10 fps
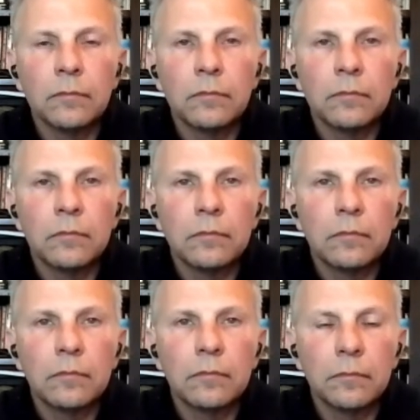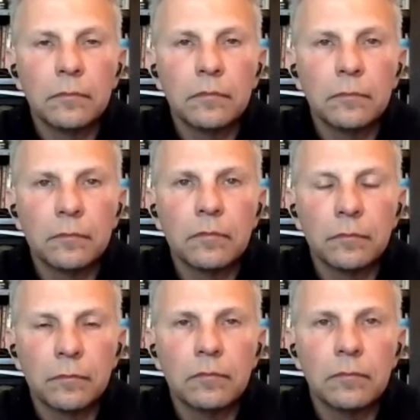
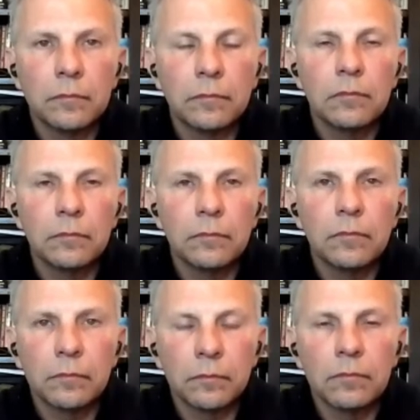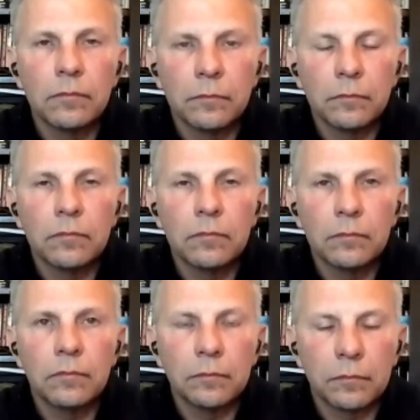
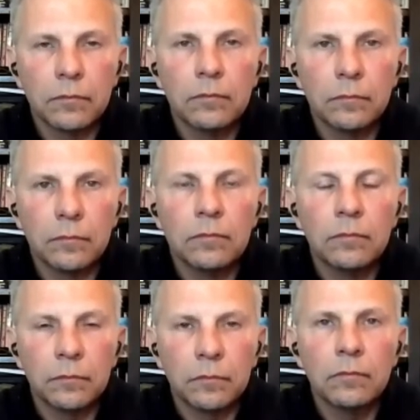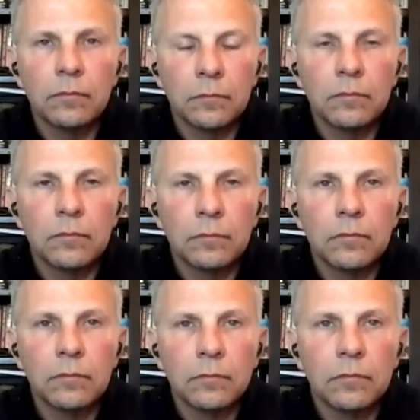
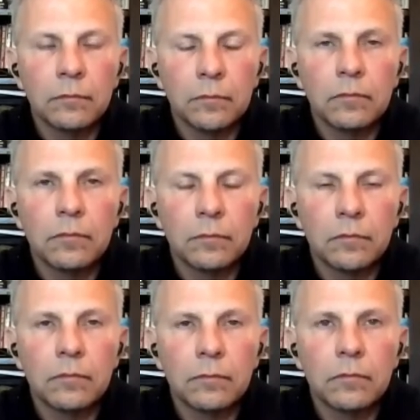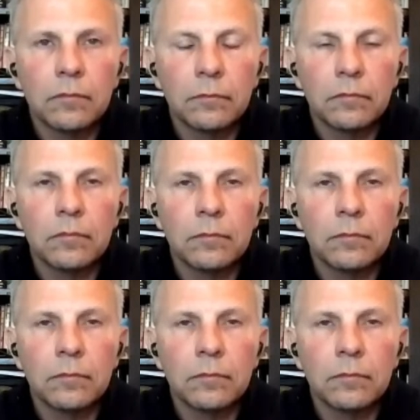(not speaking)